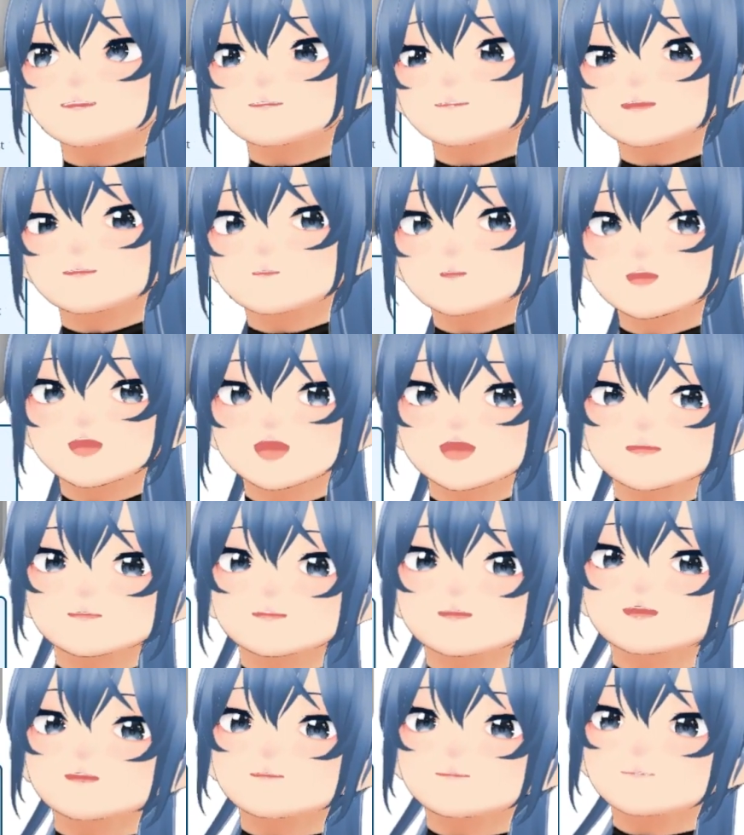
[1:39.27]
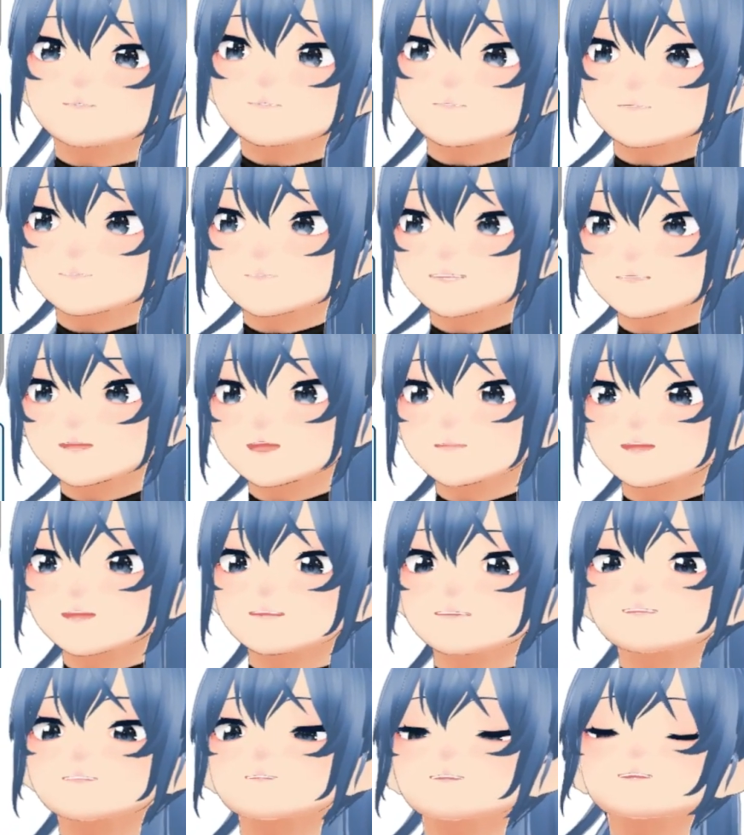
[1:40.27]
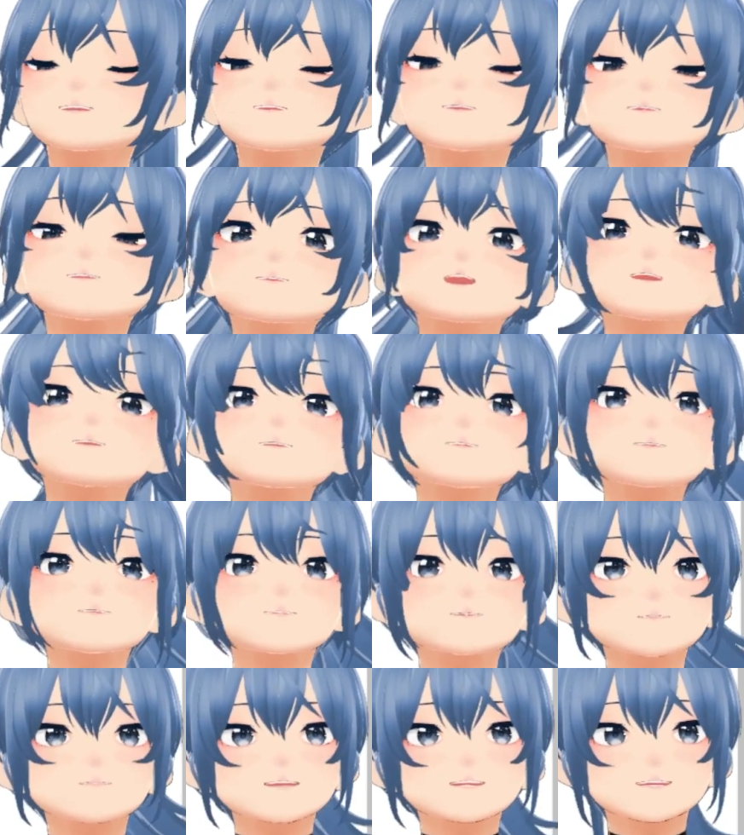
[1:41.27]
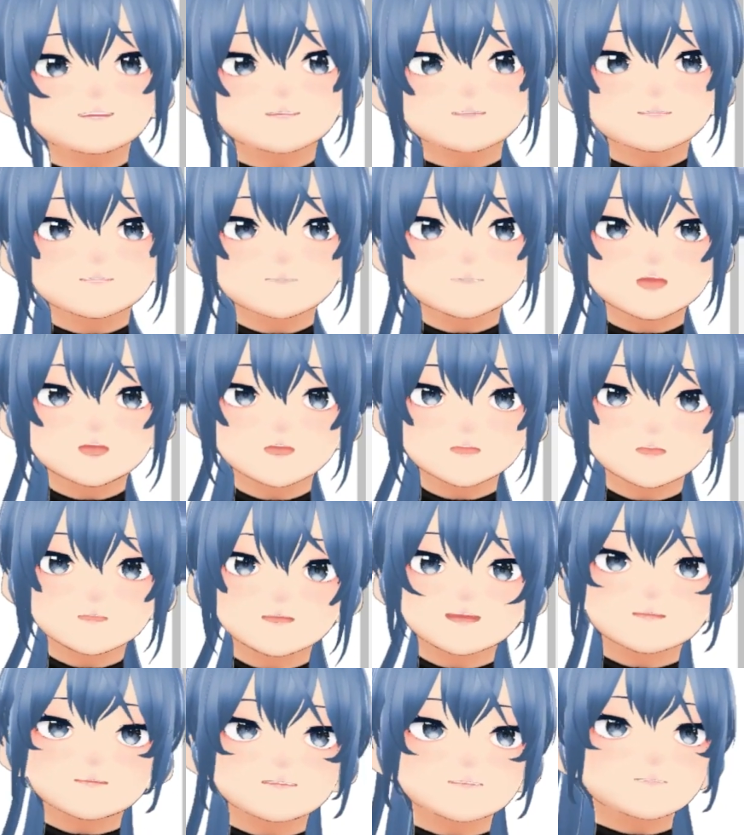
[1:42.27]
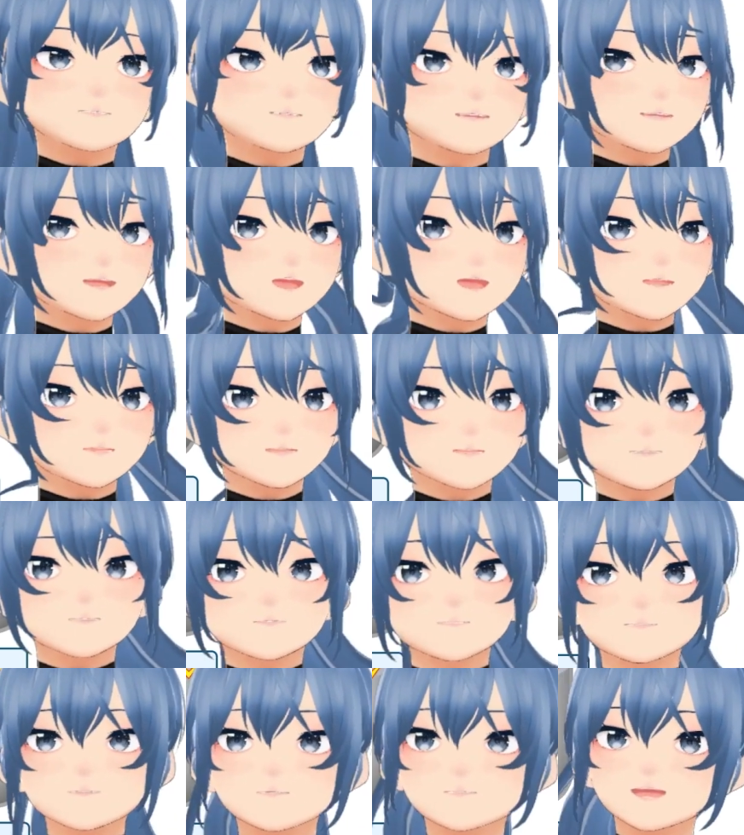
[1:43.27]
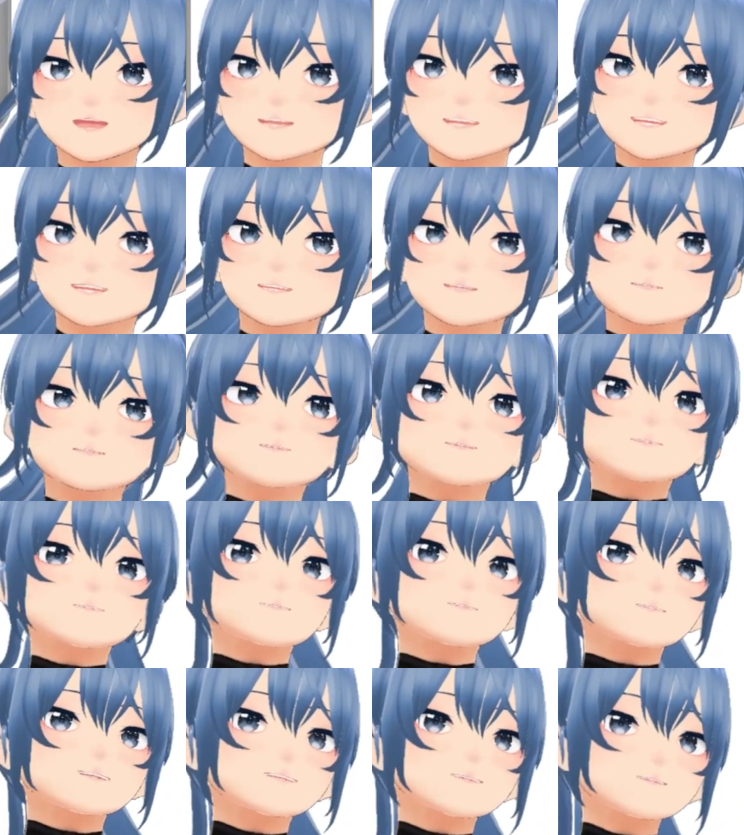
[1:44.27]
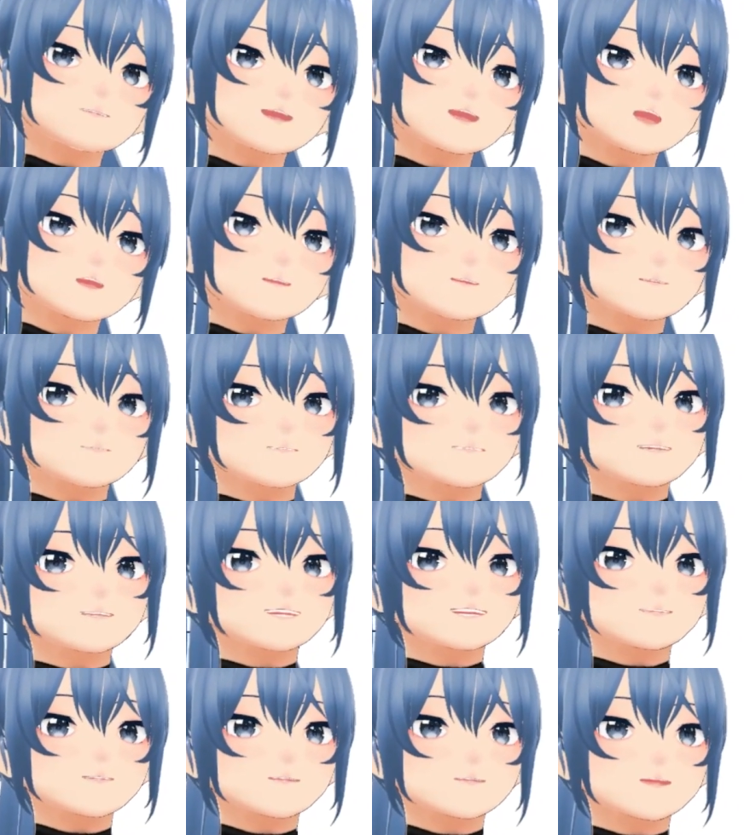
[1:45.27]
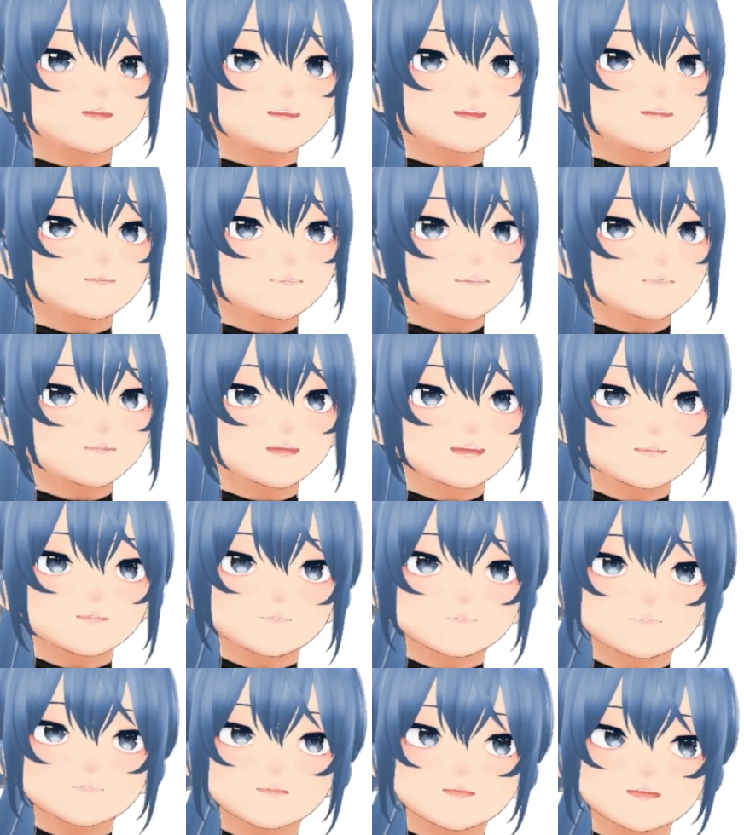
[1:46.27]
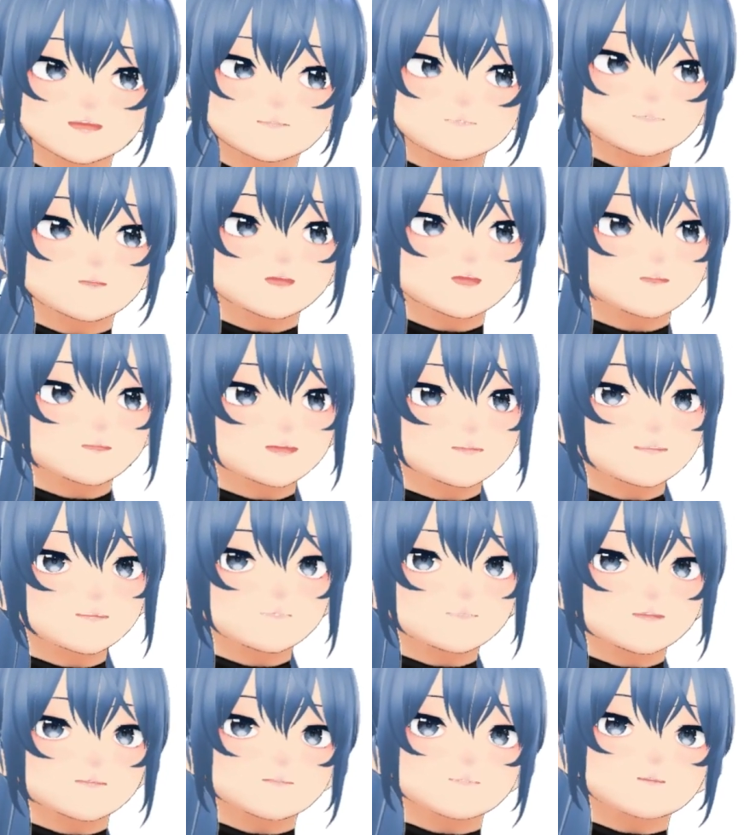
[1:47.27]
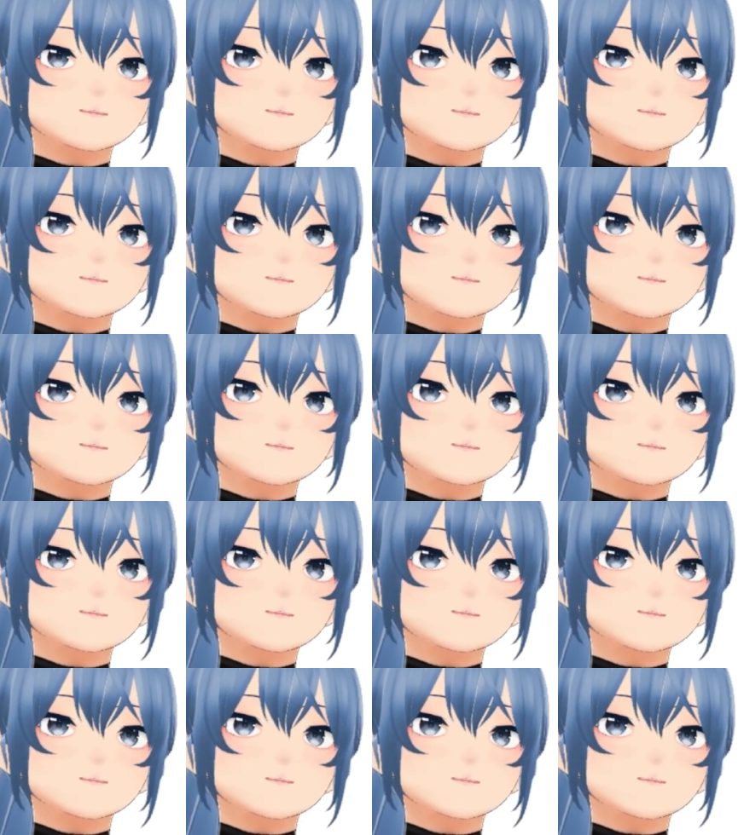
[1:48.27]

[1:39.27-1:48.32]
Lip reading: on what, but in other areas, no, definitely not. Uh, in some, yes, but I feel that applies to any person.